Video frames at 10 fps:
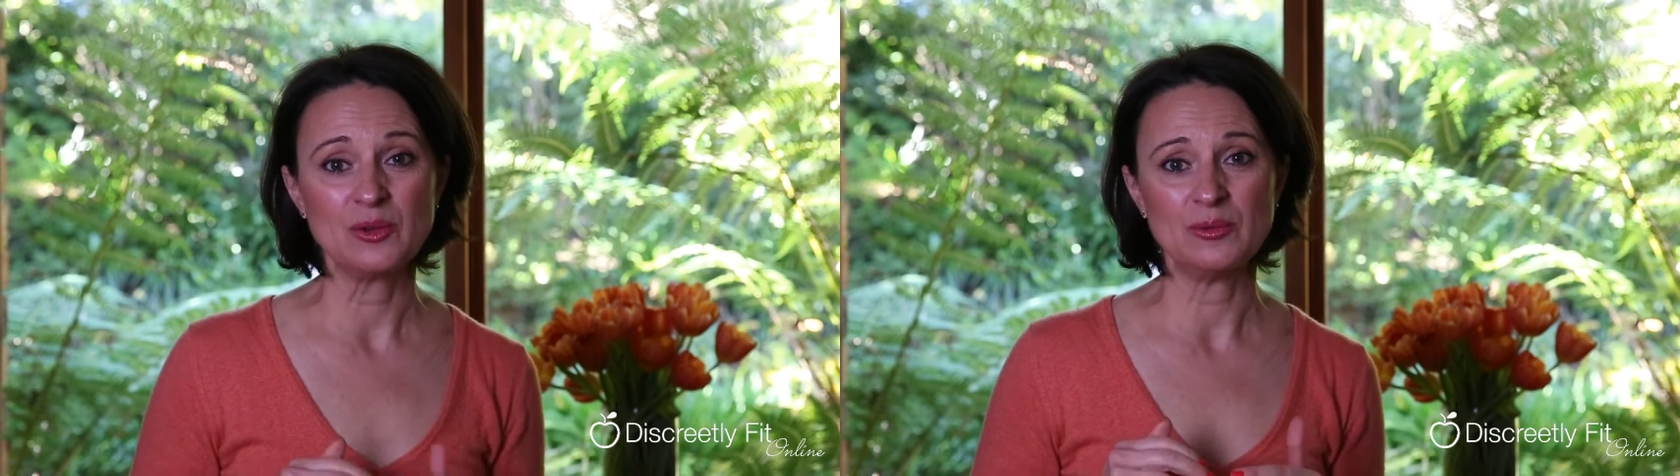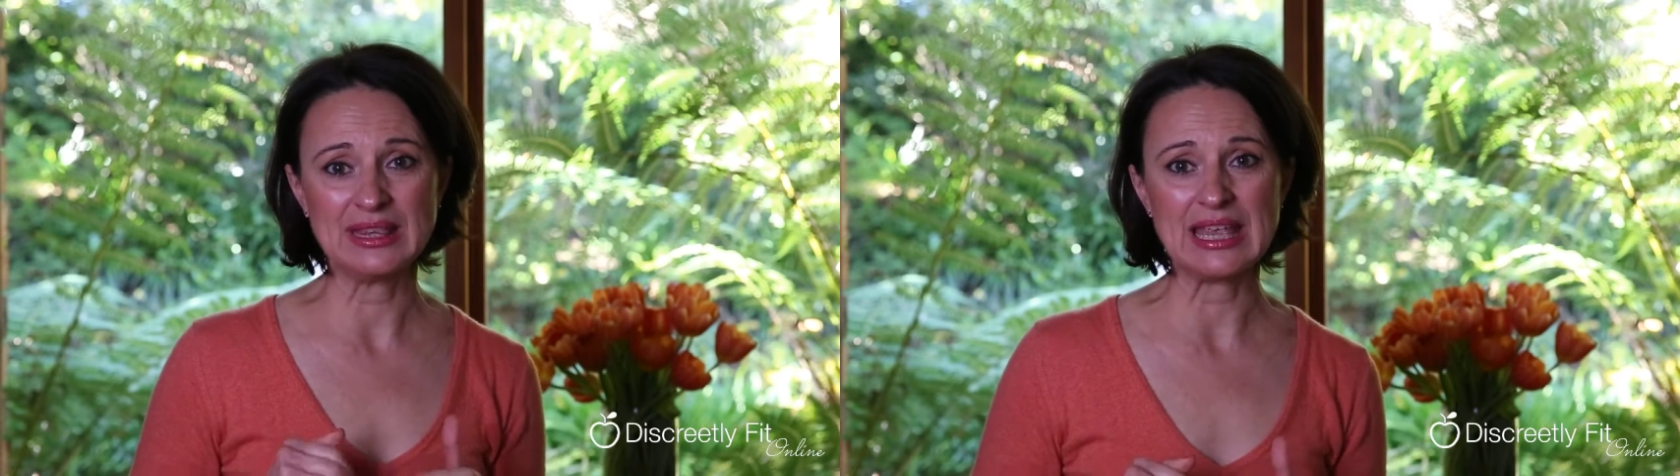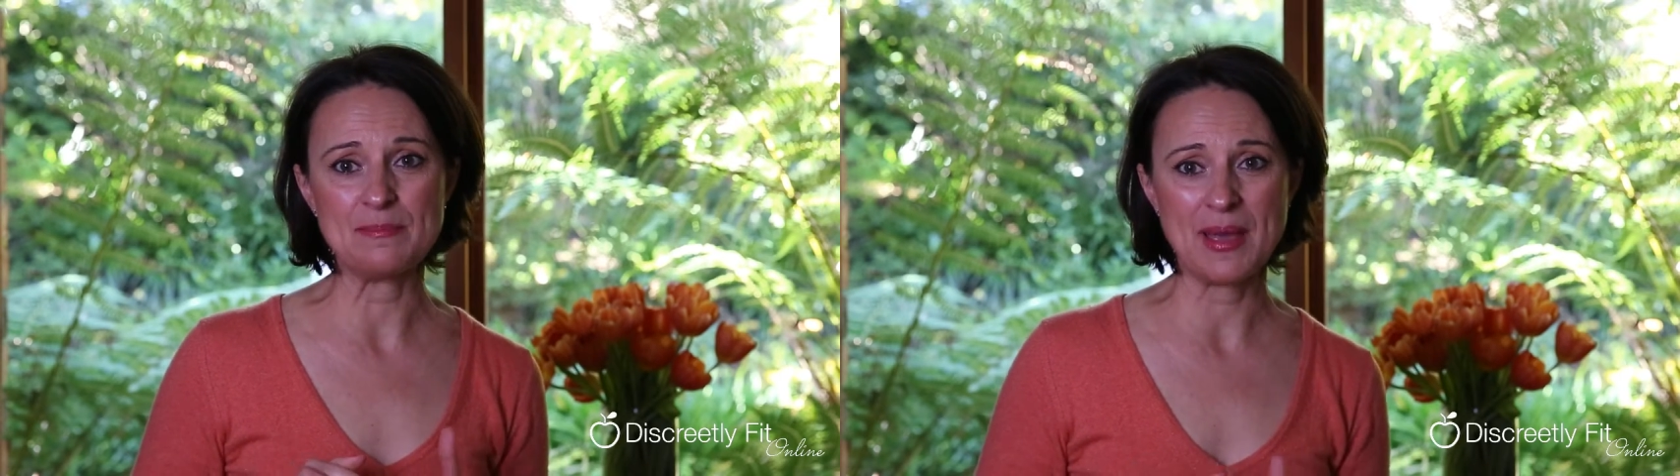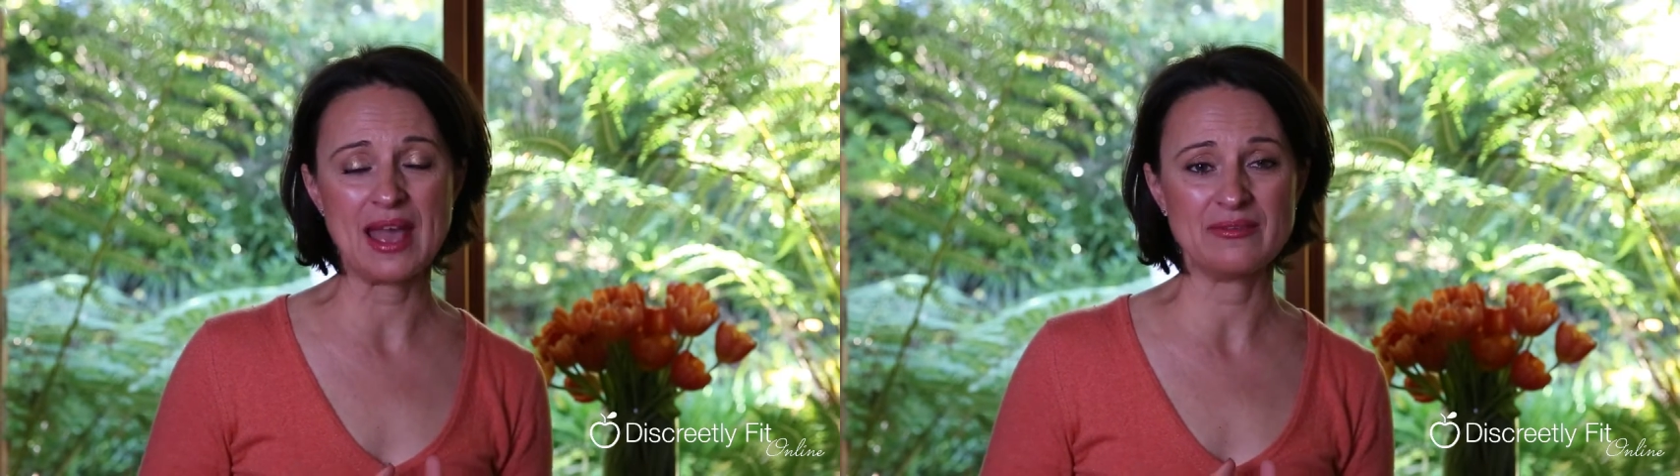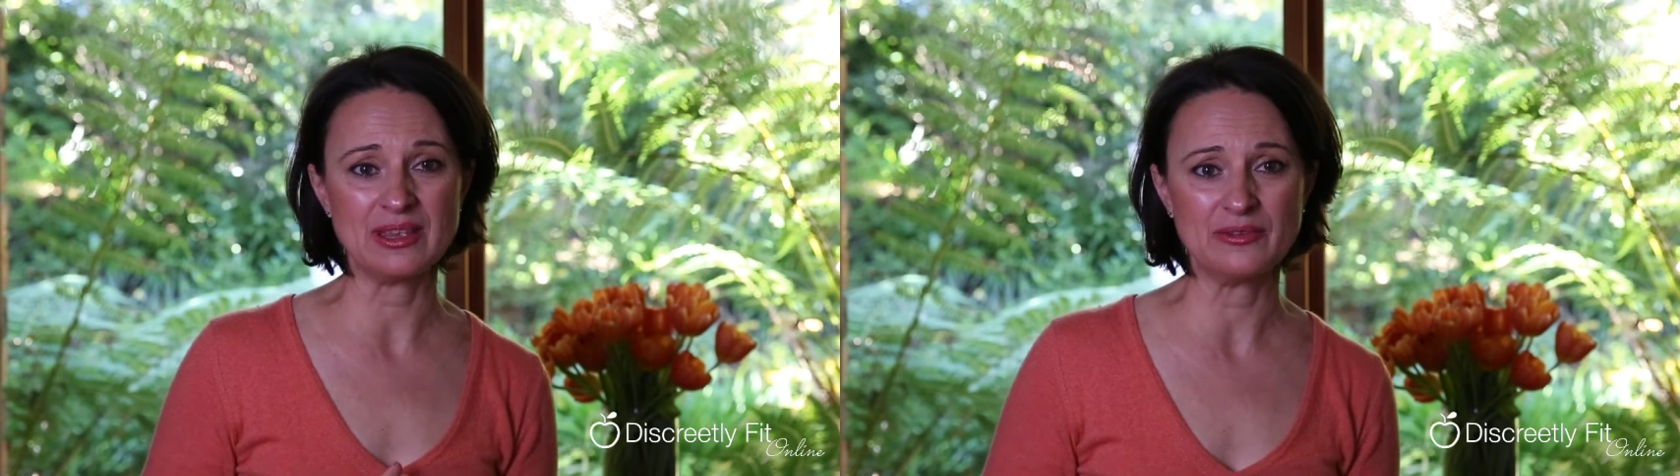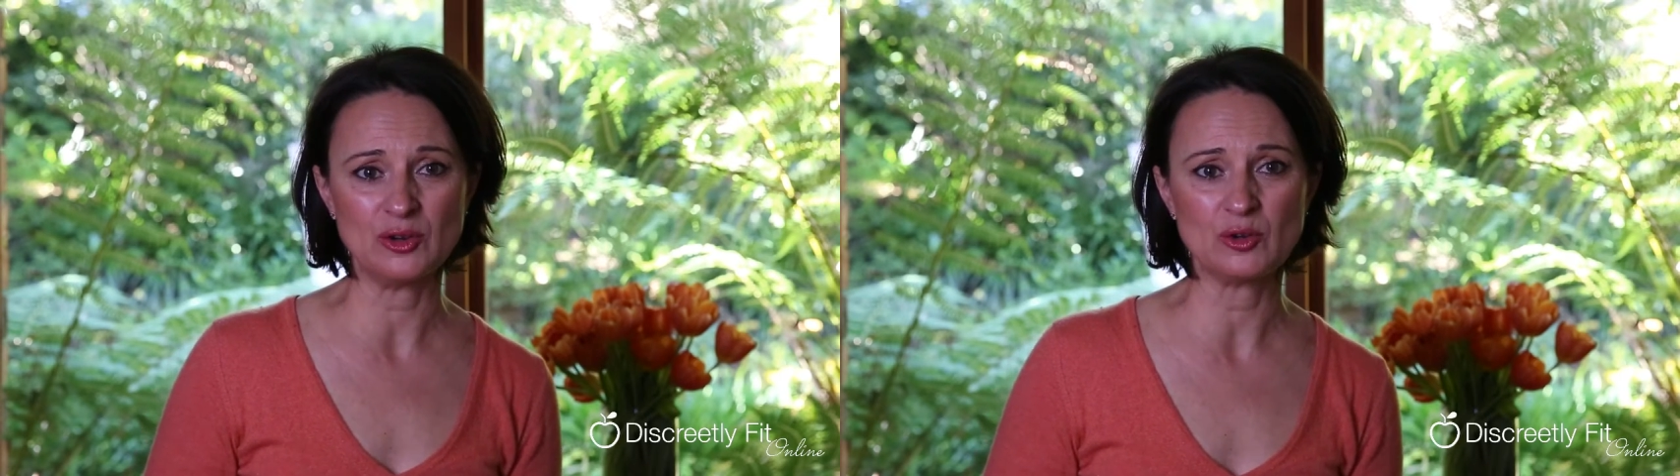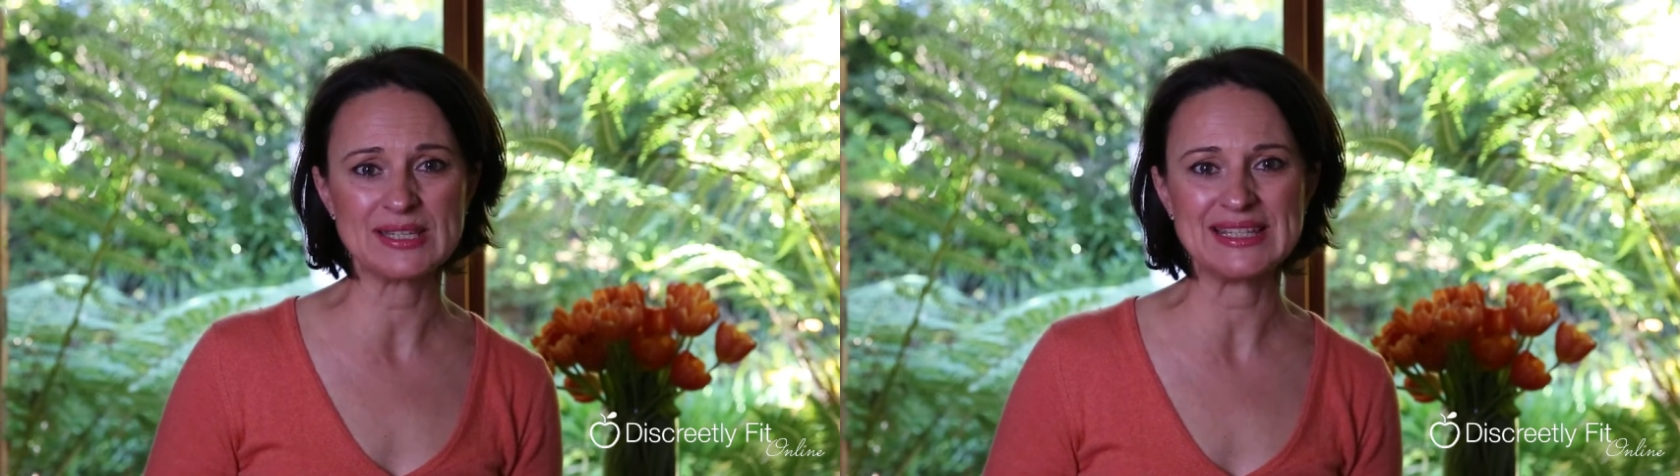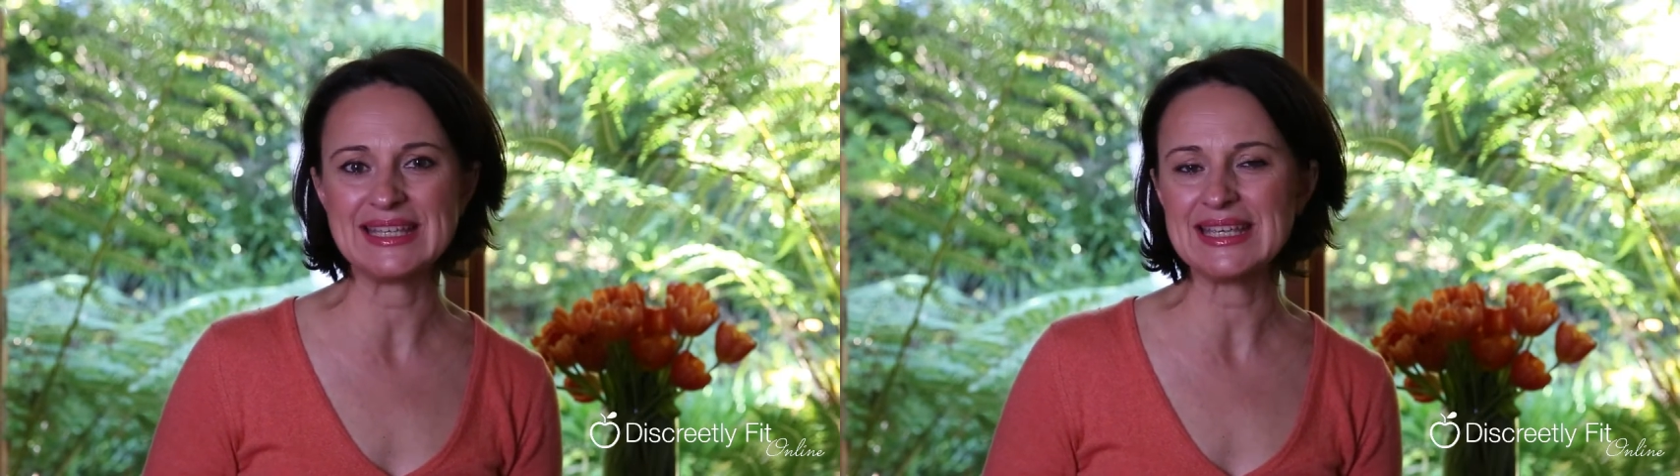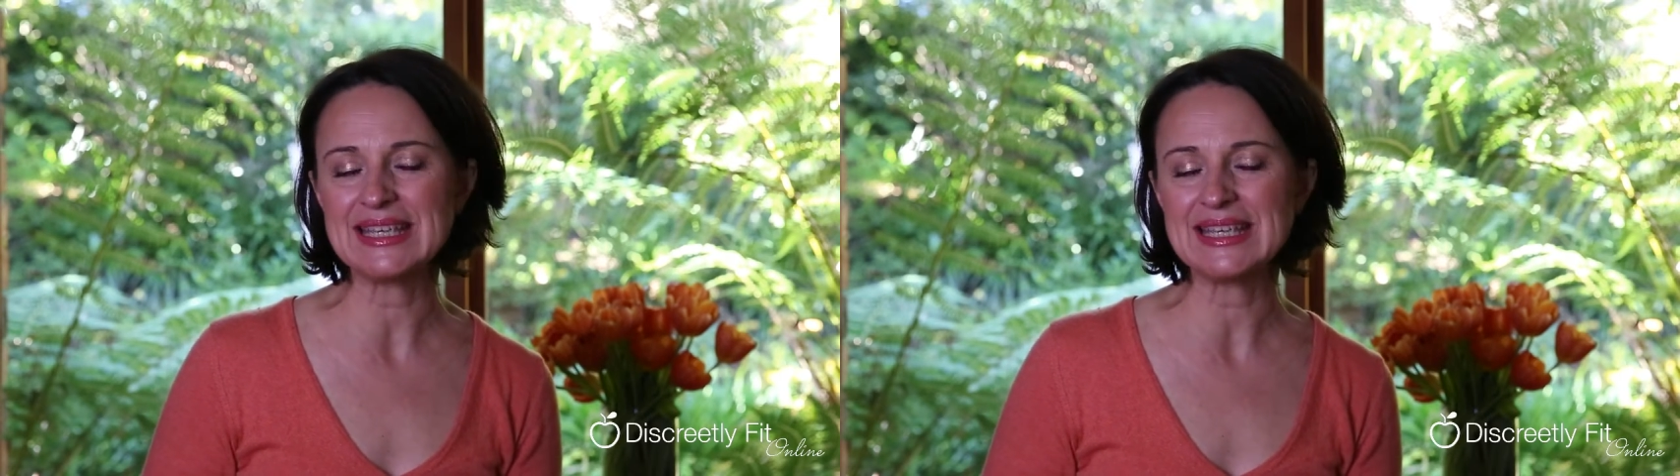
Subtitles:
with their pelvic floors